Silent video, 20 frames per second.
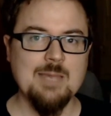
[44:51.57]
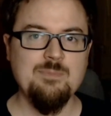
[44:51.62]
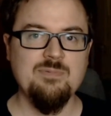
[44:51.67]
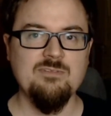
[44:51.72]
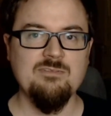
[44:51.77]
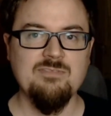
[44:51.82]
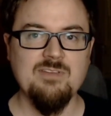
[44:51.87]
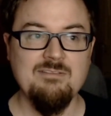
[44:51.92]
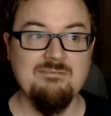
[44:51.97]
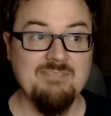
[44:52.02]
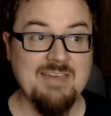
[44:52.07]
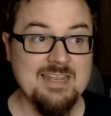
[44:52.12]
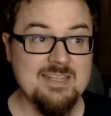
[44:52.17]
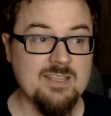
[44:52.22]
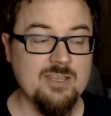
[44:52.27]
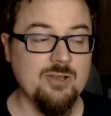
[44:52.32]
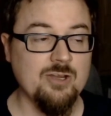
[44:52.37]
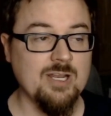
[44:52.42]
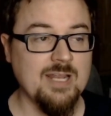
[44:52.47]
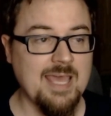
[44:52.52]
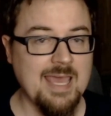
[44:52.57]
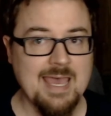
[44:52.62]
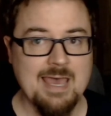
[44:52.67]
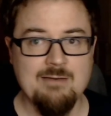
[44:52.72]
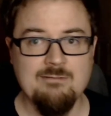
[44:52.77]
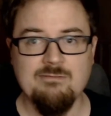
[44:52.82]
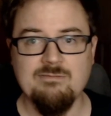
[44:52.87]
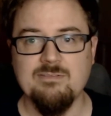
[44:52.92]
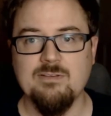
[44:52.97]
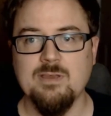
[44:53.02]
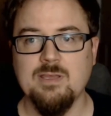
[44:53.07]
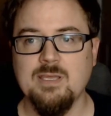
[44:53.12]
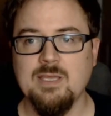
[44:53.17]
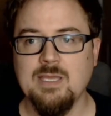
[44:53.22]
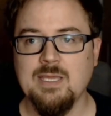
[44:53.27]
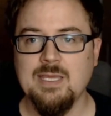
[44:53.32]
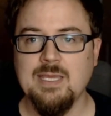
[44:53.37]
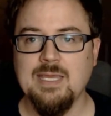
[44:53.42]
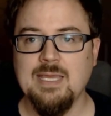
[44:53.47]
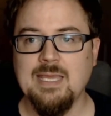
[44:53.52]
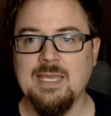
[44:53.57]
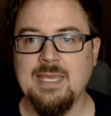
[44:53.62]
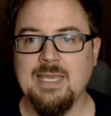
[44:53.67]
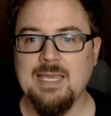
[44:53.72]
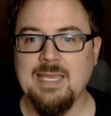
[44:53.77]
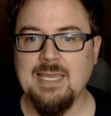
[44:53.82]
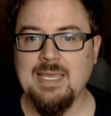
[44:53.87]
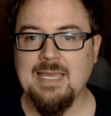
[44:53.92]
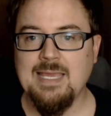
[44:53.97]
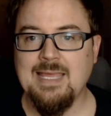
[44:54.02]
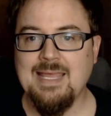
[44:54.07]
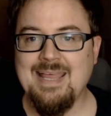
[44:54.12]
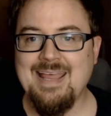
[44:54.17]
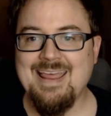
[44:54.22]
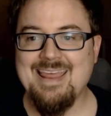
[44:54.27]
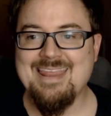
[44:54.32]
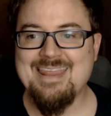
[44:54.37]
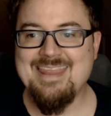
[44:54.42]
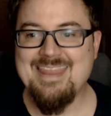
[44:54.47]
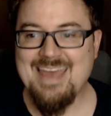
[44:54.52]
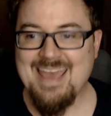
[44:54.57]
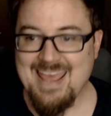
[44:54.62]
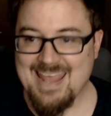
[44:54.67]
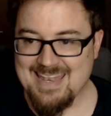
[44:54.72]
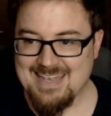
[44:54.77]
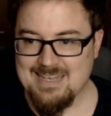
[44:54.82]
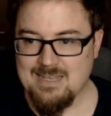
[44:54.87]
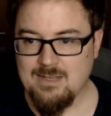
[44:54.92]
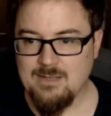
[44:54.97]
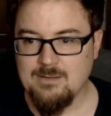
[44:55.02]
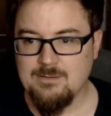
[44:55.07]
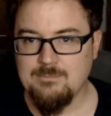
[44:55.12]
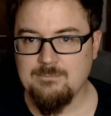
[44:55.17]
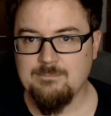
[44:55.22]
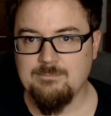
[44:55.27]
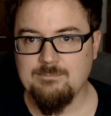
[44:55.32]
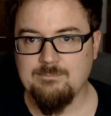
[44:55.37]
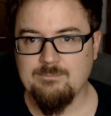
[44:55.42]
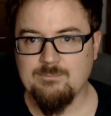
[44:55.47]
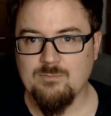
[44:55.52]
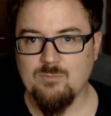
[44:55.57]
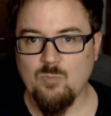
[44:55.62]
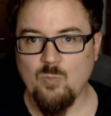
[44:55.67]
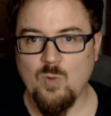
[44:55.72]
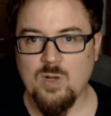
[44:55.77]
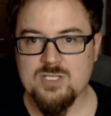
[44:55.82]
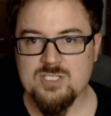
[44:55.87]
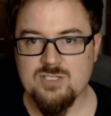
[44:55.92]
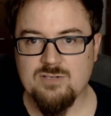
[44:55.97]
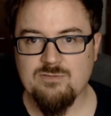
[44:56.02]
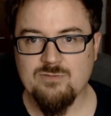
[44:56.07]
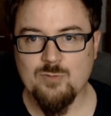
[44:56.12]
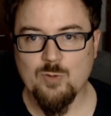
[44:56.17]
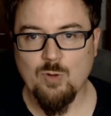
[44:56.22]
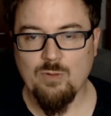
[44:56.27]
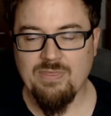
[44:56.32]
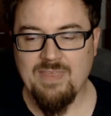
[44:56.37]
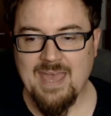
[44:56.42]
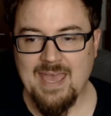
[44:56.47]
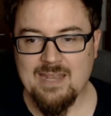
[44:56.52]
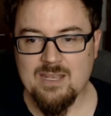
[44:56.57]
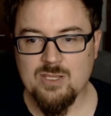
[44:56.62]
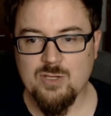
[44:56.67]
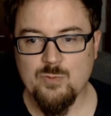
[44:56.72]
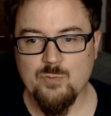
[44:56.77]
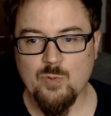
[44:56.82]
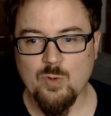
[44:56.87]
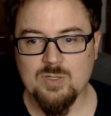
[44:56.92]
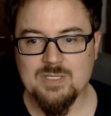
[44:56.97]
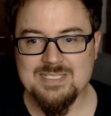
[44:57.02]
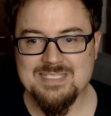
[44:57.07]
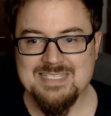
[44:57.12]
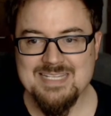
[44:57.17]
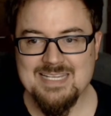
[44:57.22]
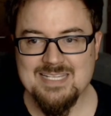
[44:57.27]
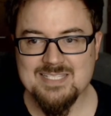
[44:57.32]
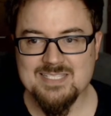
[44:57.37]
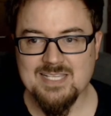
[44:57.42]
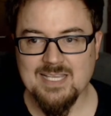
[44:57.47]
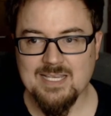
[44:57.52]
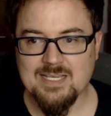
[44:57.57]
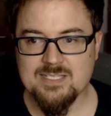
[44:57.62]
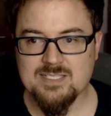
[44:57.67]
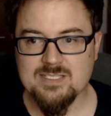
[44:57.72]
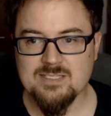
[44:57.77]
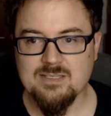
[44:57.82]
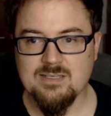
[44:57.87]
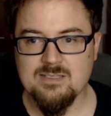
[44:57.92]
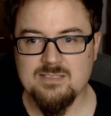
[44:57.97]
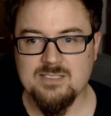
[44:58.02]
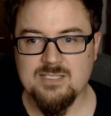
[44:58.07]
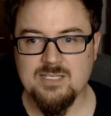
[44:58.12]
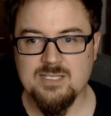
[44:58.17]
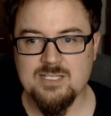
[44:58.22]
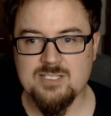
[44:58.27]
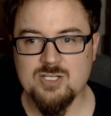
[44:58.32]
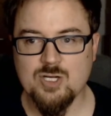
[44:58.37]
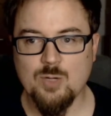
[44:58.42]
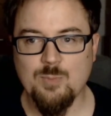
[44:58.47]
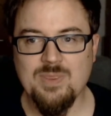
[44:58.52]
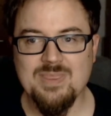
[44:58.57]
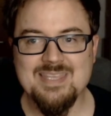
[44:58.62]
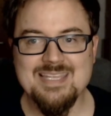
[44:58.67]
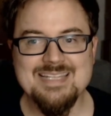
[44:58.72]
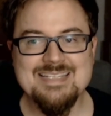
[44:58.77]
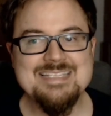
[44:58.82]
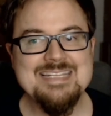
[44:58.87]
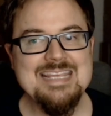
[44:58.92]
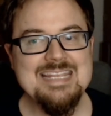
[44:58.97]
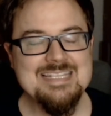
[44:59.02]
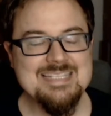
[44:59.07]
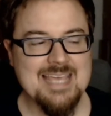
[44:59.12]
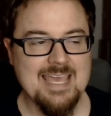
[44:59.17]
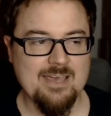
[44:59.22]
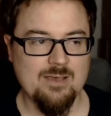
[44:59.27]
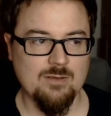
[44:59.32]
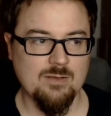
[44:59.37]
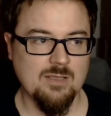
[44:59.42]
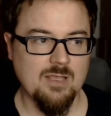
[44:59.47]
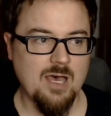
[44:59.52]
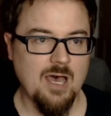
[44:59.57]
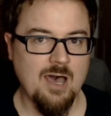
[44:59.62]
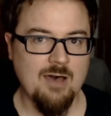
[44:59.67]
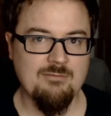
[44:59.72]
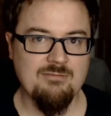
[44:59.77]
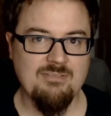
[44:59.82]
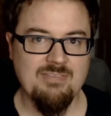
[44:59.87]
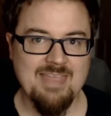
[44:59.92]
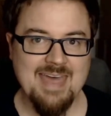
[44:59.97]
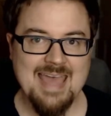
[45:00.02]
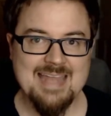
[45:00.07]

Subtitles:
event that you're going to have. Then, once you've rolled that, you roll a d6 to determine the detail of that